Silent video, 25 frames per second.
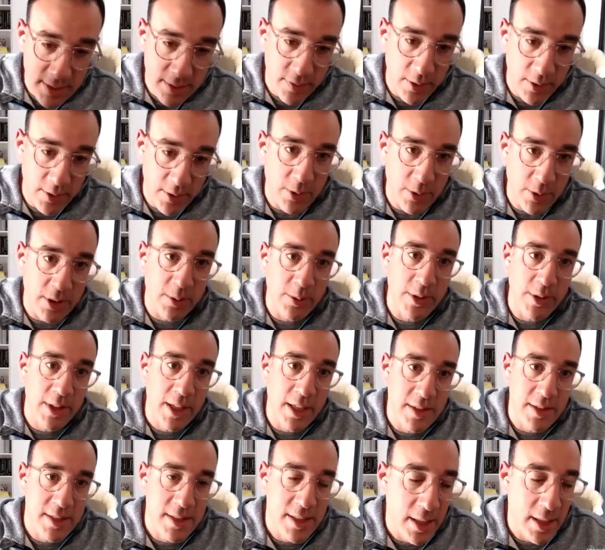if you would,
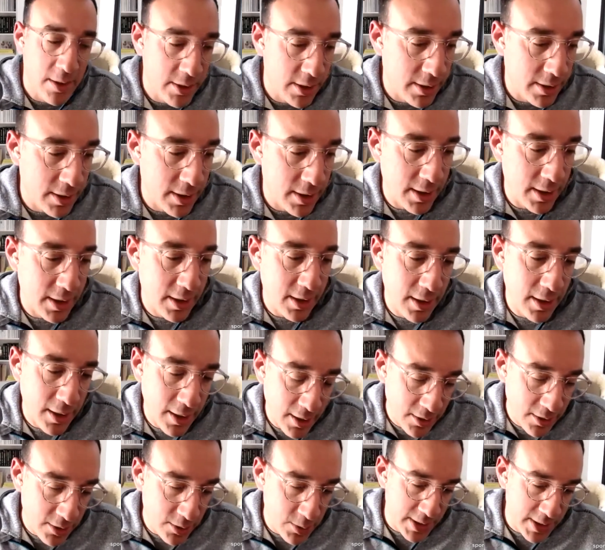without sounding like
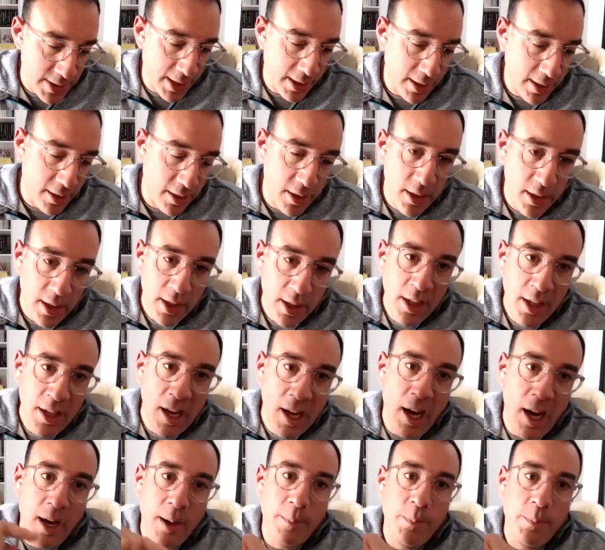a news anchor.
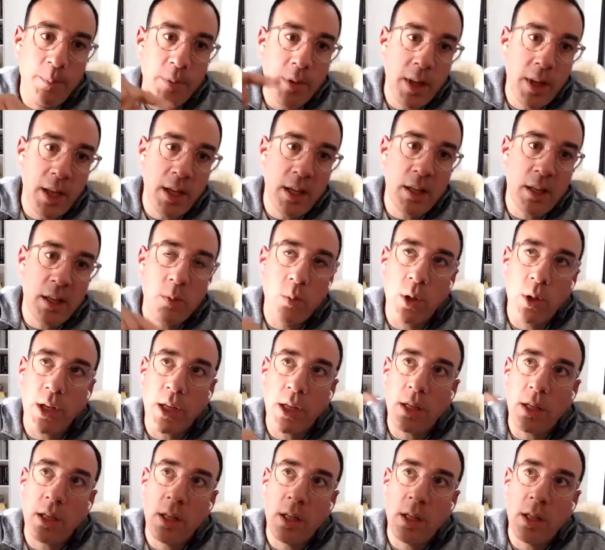Um, it, when it